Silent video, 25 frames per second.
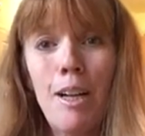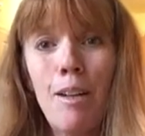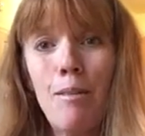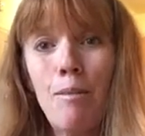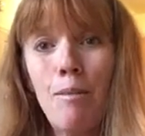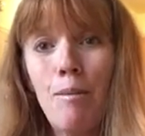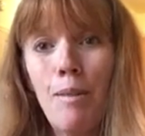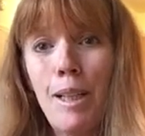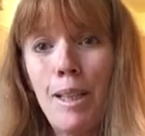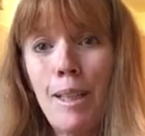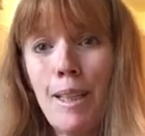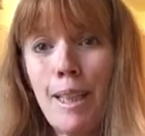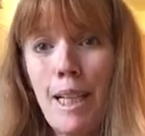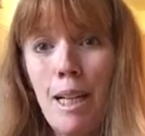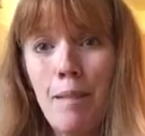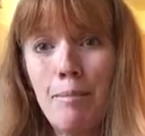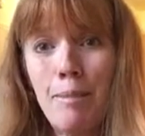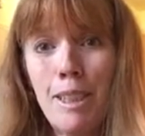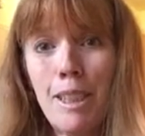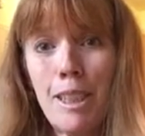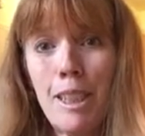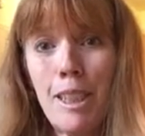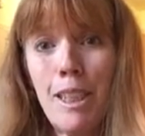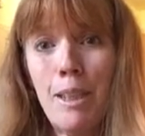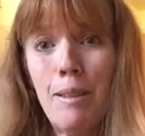When it comes
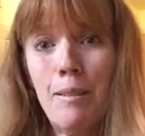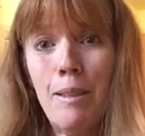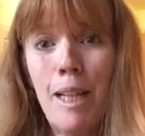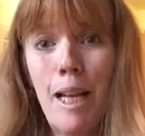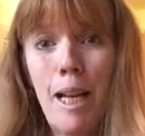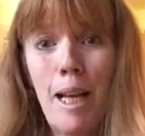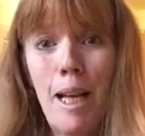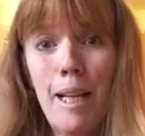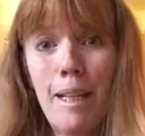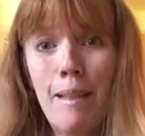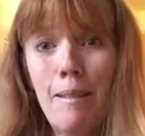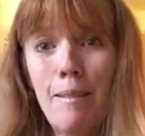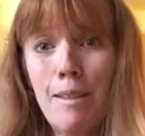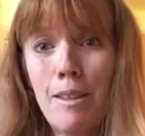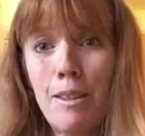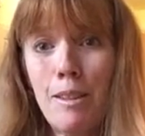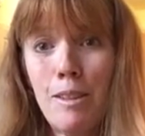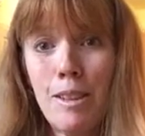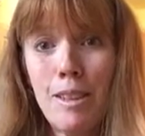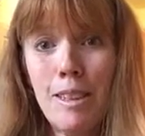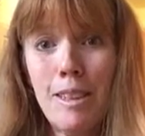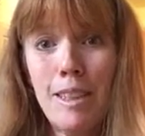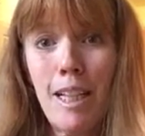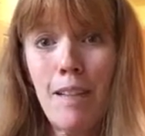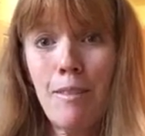to Q&A,
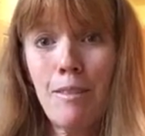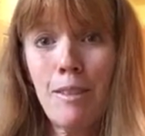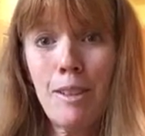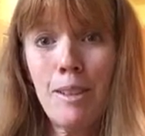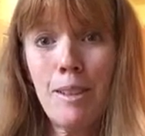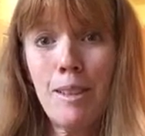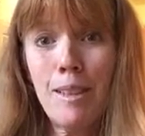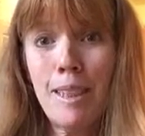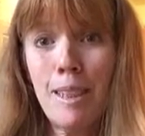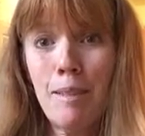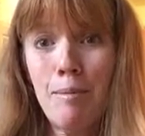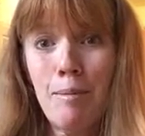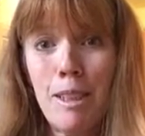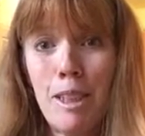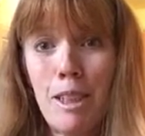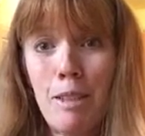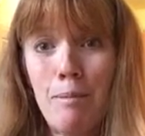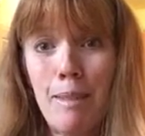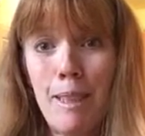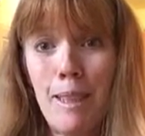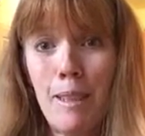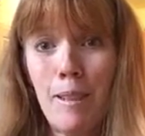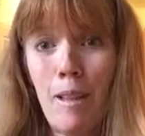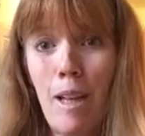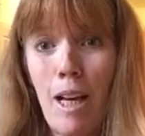there's never seems to
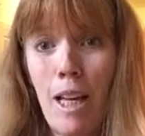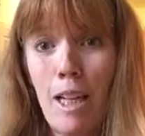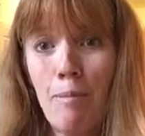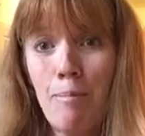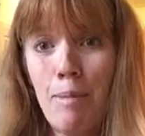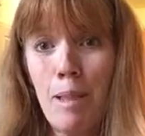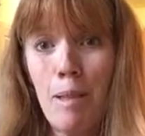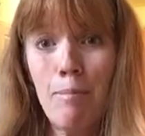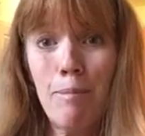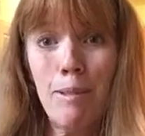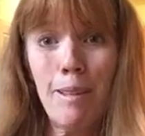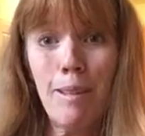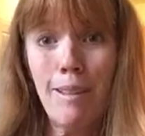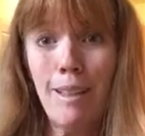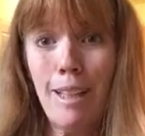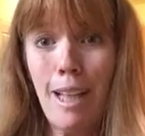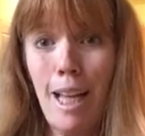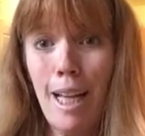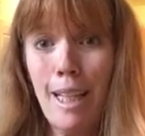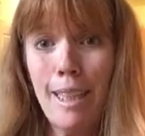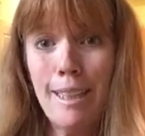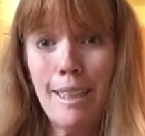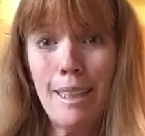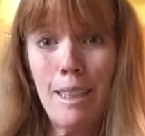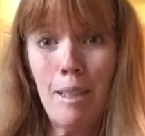be a lot of people
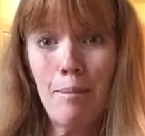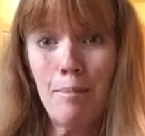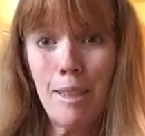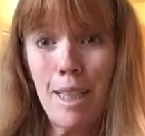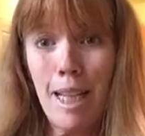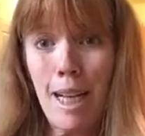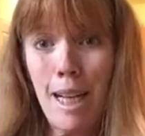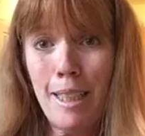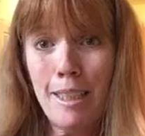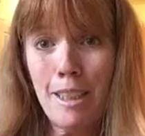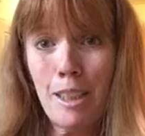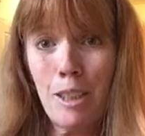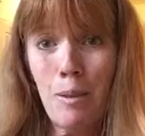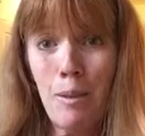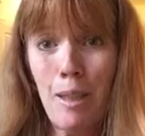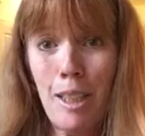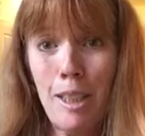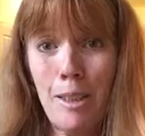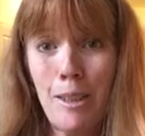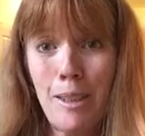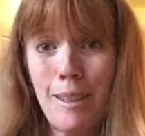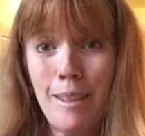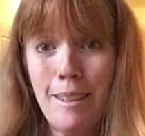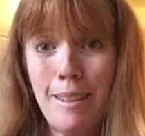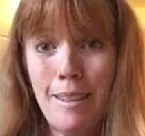lined up to ask
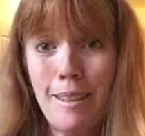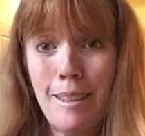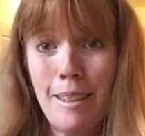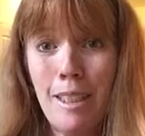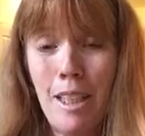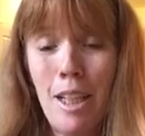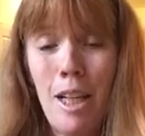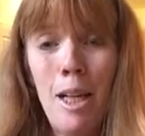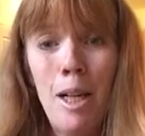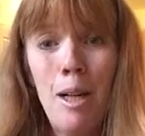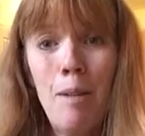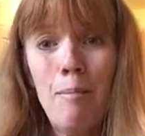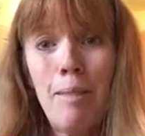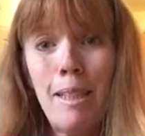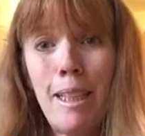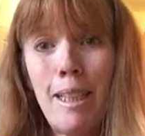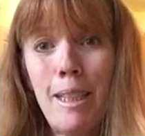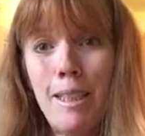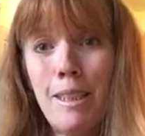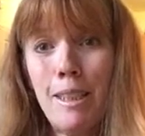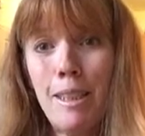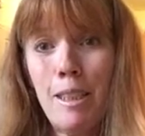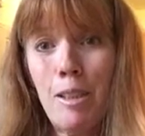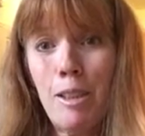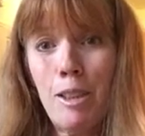questions
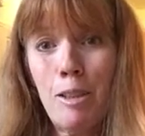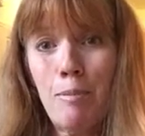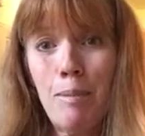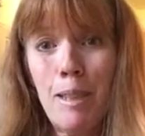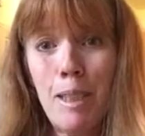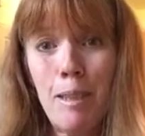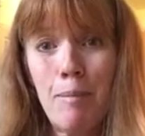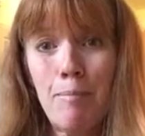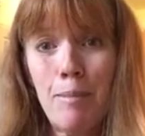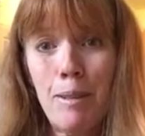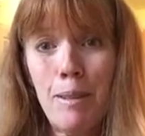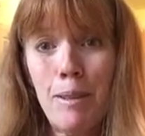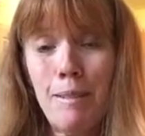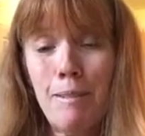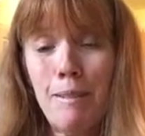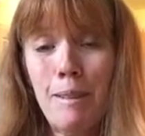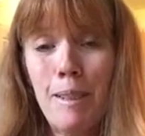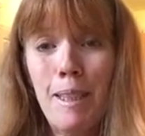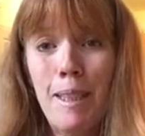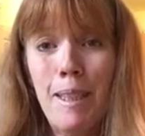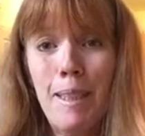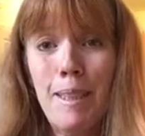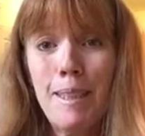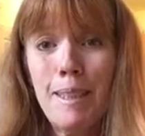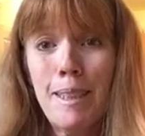because those people
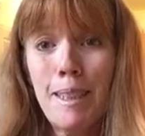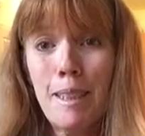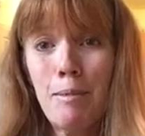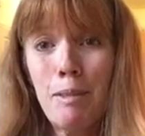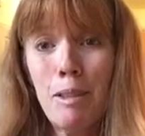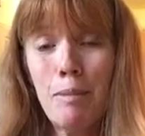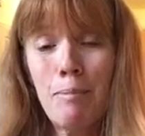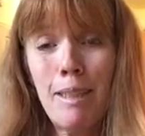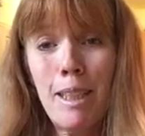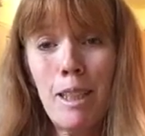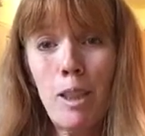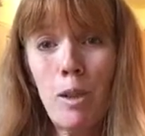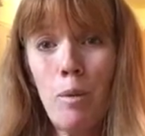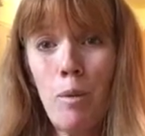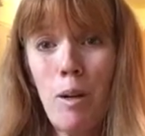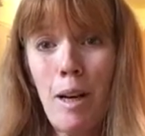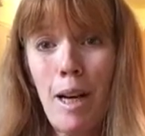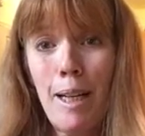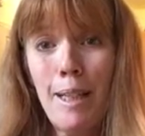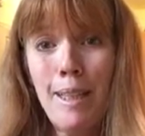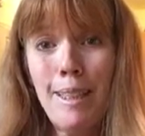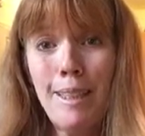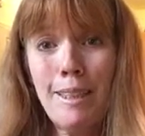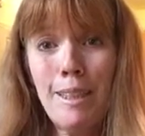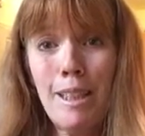seem to be
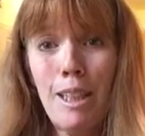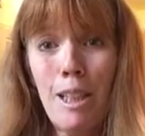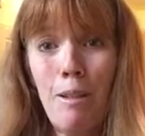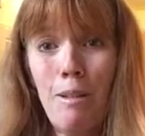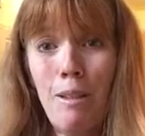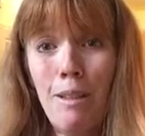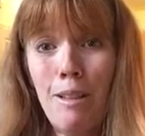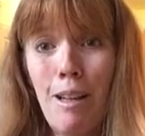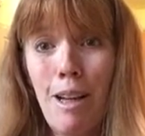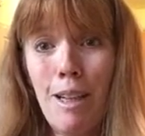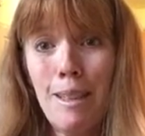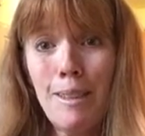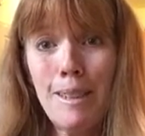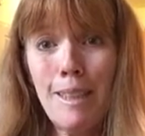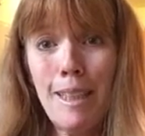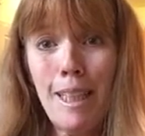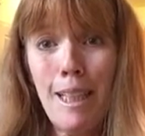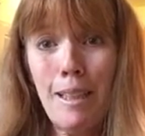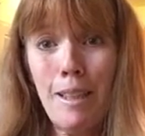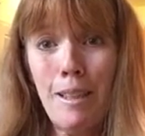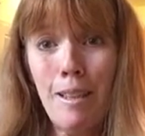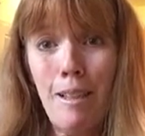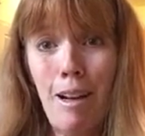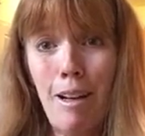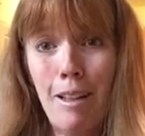quiet, go along to
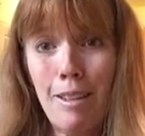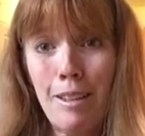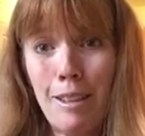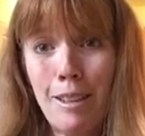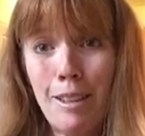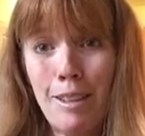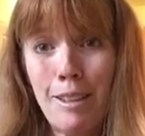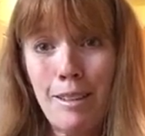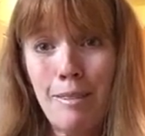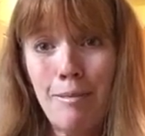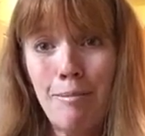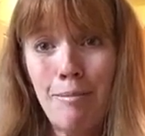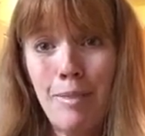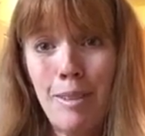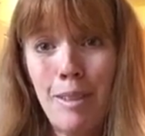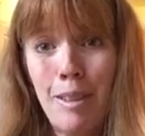get alongers.